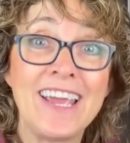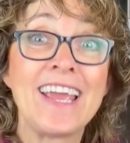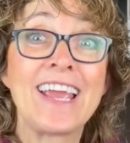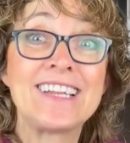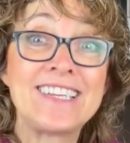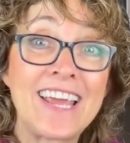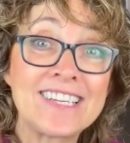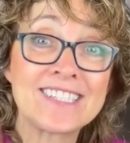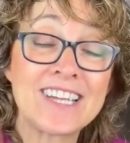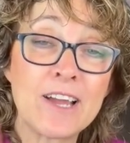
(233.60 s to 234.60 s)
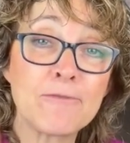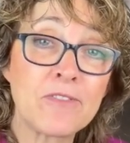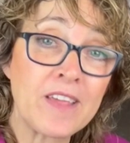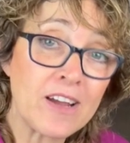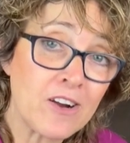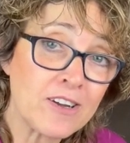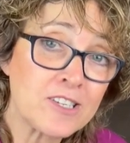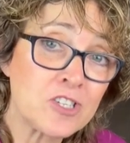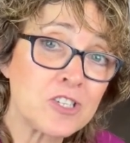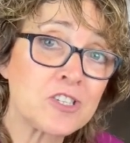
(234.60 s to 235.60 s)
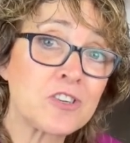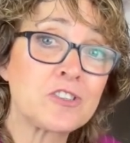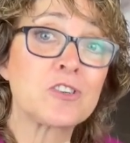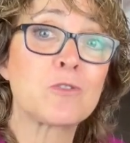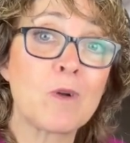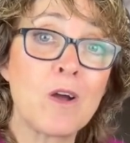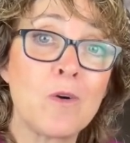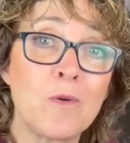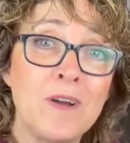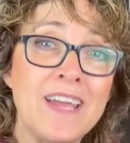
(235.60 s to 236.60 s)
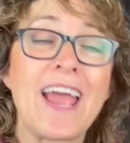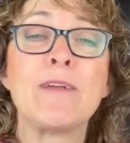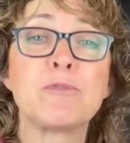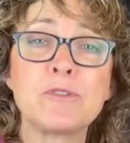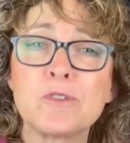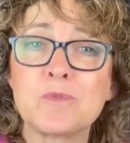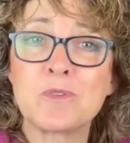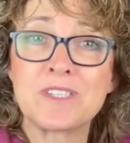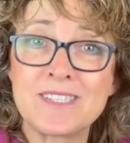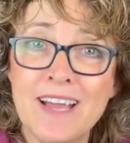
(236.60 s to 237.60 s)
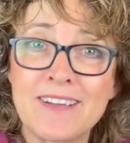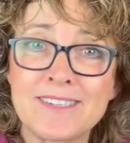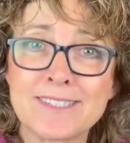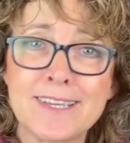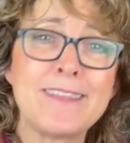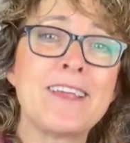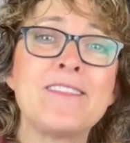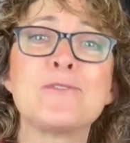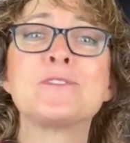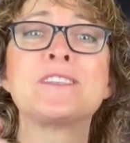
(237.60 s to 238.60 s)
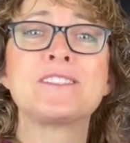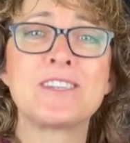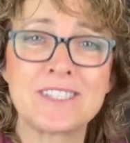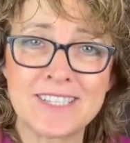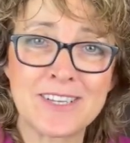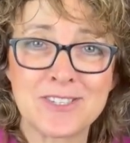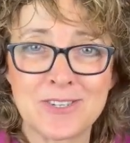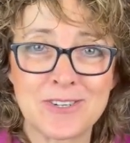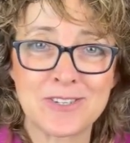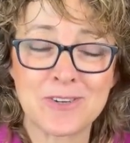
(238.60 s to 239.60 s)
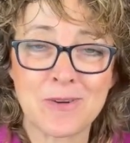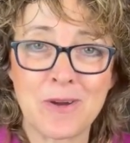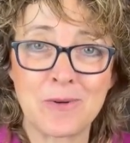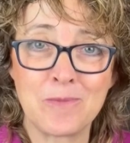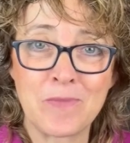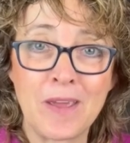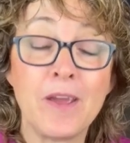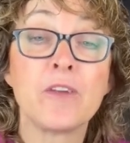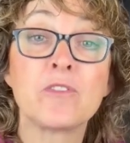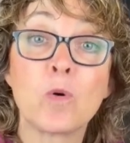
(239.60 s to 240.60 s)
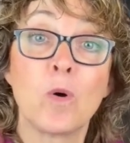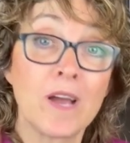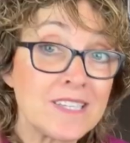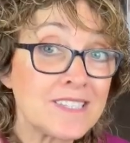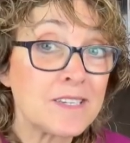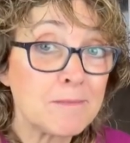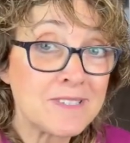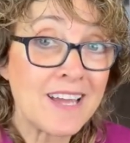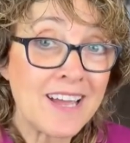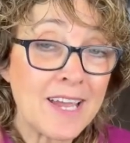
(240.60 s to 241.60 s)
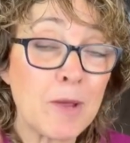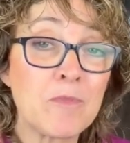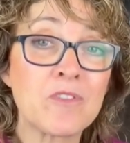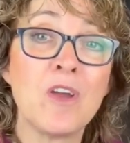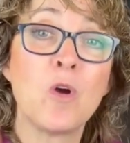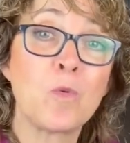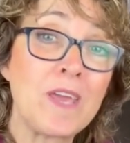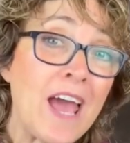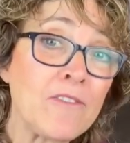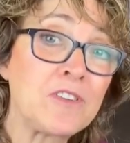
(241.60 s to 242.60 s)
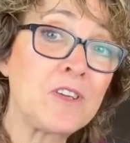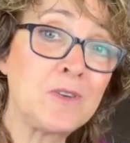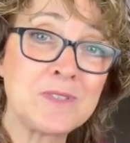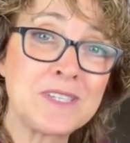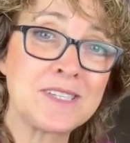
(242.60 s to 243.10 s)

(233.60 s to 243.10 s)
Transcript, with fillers: it takes time for that cartilage to start to grow and produce more cells, and then those cells start to grow. So sometimes we have to use these